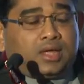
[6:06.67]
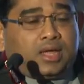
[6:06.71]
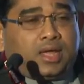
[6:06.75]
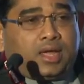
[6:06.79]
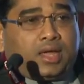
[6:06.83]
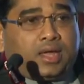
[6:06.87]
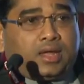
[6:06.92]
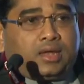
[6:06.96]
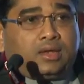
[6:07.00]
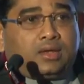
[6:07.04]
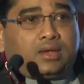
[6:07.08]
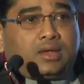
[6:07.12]

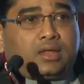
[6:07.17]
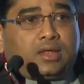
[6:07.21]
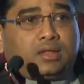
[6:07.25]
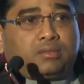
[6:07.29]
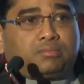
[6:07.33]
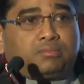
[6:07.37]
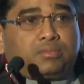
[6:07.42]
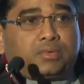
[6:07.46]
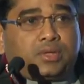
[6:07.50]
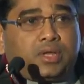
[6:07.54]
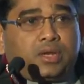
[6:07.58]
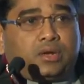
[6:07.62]
And
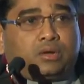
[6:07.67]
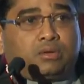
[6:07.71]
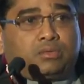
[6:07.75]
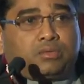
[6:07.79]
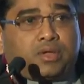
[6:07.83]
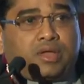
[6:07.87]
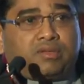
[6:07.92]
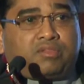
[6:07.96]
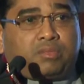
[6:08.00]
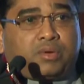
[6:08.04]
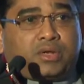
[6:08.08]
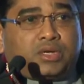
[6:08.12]

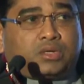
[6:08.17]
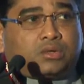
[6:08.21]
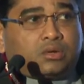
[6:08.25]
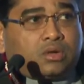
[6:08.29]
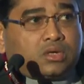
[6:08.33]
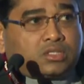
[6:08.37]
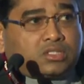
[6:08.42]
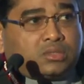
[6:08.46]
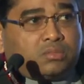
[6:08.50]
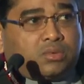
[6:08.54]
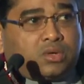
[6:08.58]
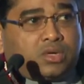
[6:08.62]
everybody
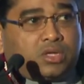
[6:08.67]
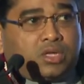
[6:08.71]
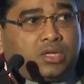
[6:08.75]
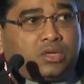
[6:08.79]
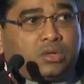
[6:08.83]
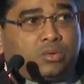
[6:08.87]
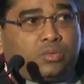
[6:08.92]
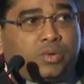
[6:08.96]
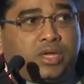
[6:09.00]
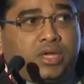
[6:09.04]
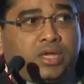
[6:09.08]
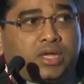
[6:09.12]
talks about
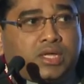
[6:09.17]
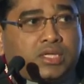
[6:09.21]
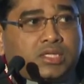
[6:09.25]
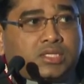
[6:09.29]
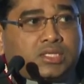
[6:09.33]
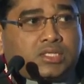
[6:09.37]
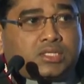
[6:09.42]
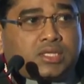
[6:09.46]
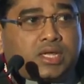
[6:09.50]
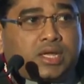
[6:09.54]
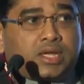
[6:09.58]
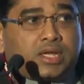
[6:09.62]
EUV
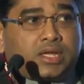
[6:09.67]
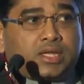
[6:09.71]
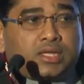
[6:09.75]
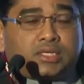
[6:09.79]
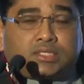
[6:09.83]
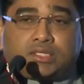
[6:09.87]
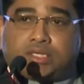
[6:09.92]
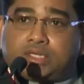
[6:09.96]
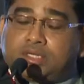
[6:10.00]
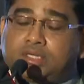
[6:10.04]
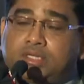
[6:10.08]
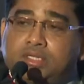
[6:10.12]
as
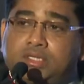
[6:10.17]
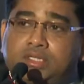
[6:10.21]
a